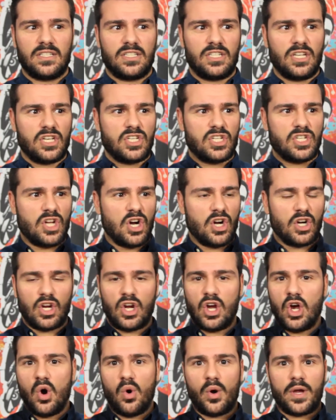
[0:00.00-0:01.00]

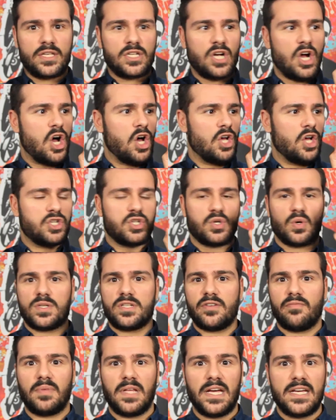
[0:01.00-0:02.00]
start going to all
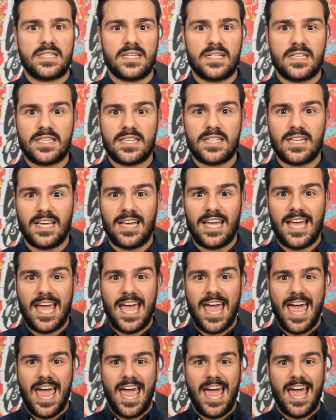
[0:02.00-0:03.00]
sorts of places.
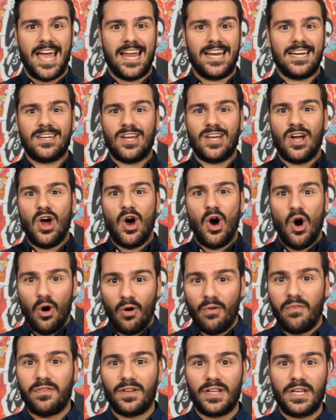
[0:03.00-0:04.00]
And
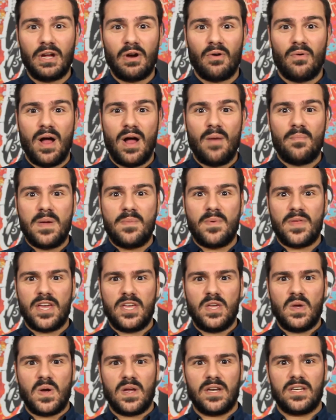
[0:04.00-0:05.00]
hopefully you're around people
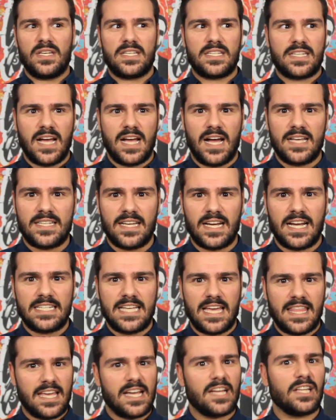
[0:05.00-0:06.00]
that you can discuss it,
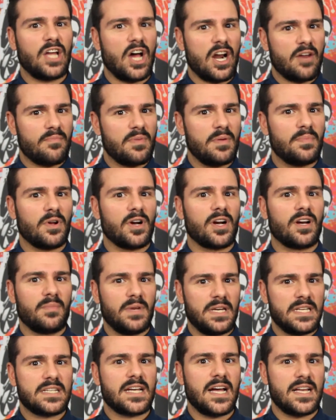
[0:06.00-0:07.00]
because I think a lot of people are going
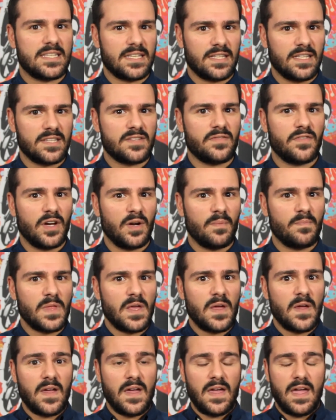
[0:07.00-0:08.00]
to be discussing this film,
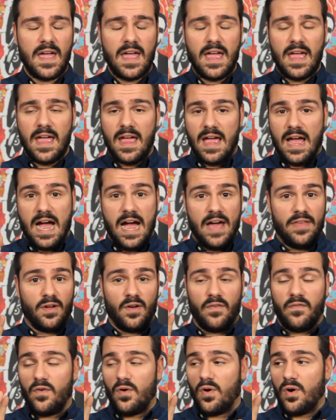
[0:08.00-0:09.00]

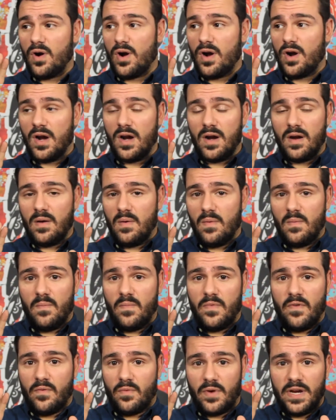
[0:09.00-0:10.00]
either for
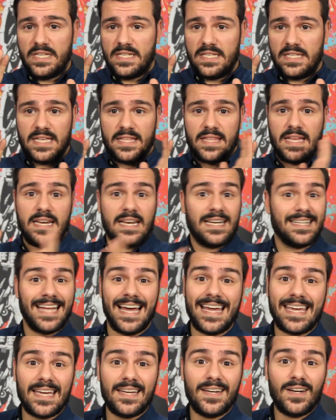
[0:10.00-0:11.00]
the reasons that they didn't
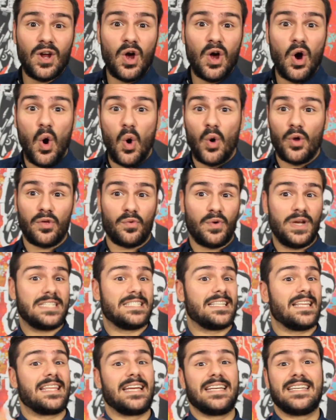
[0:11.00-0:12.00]
like it or the
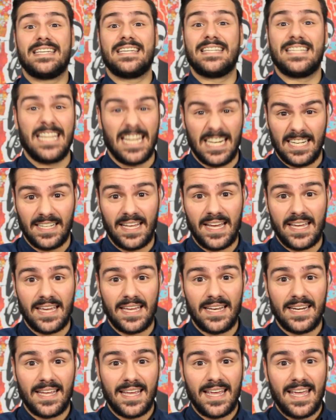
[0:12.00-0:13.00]
reasons that they did like
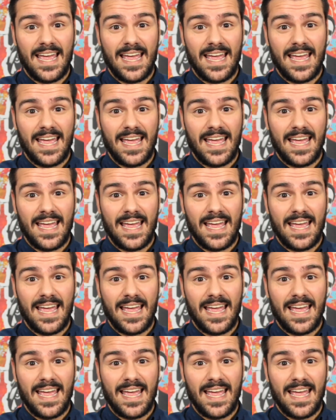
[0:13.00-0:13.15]
it.